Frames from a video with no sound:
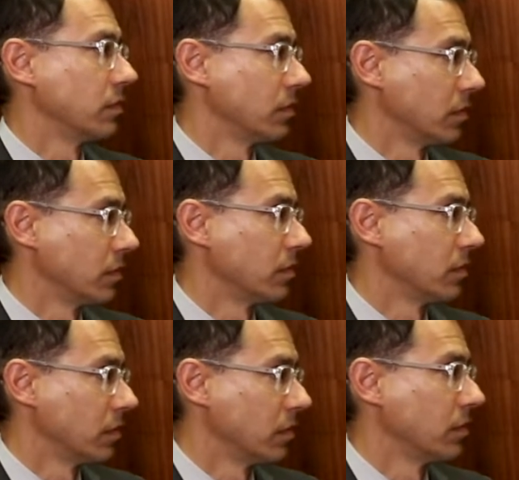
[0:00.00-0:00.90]

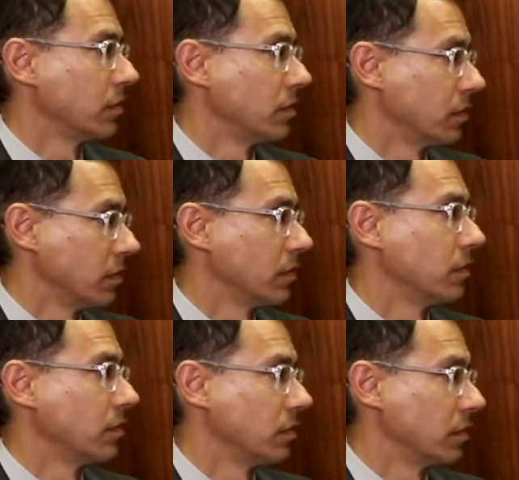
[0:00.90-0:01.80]

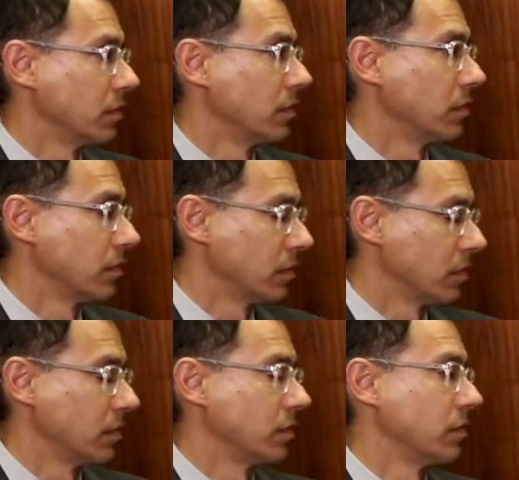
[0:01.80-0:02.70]

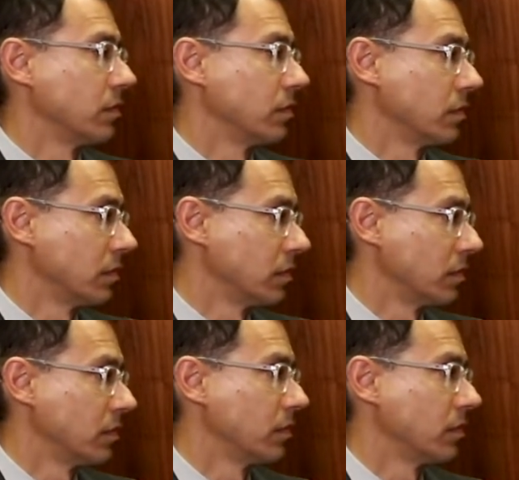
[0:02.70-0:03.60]

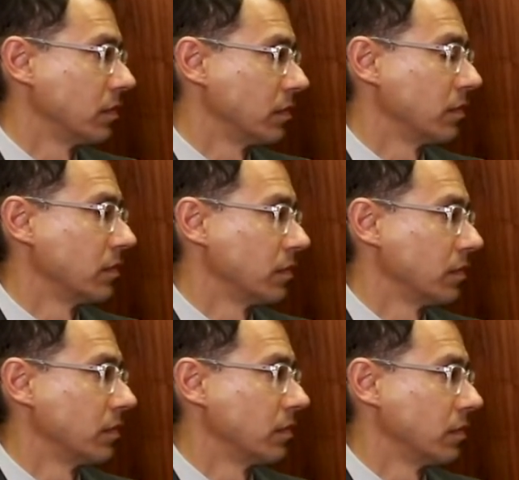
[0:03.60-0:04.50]

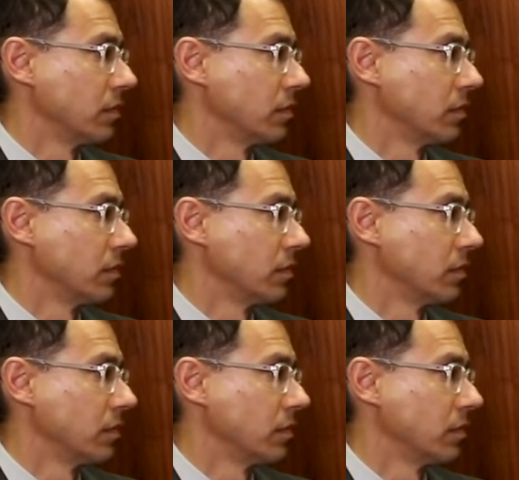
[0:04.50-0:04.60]
This person isn't speaking.